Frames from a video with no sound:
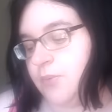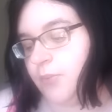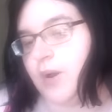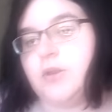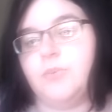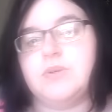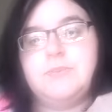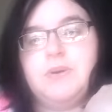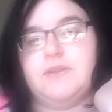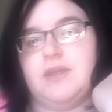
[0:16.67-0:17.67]
One was
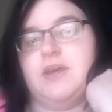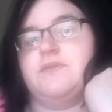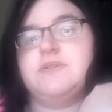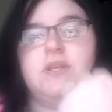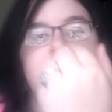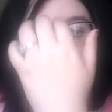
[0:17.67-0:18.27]
a birthday gift